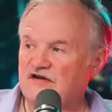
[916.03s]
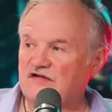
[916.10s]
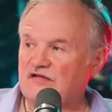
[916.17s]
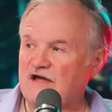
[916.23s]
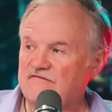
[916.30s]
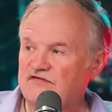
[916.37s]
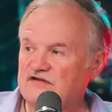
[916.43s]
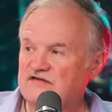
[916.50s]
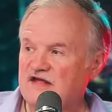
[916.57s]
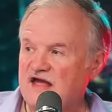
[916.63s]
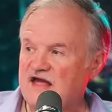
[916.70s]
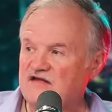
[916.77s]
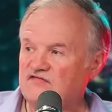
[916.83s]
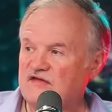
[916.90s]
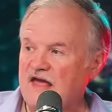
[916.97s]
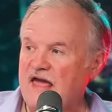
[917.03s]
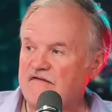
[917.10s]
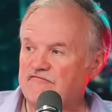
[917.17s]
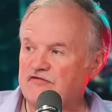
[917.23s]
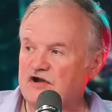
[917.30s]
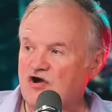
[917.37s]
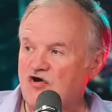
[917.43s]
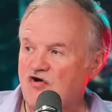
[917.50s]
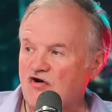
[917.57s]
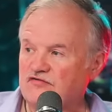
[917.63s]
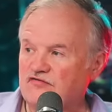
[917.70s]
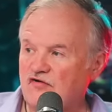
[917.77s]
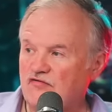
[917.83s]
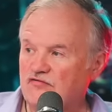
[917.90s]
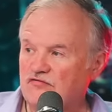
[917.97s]
in 11 days, every car
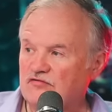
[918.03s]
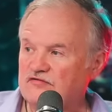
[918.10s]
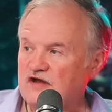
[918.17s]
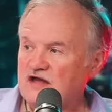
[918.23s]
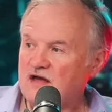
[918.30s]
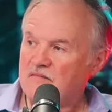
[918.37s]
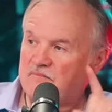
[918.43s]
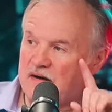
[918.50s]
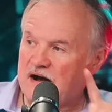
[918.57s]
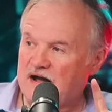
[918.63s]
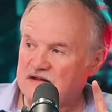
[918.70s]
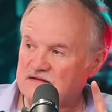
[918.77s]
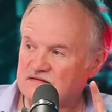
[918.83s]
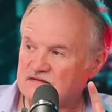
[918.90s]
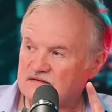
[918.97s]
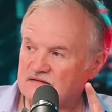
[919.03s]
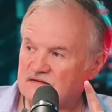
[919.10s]
totaled. But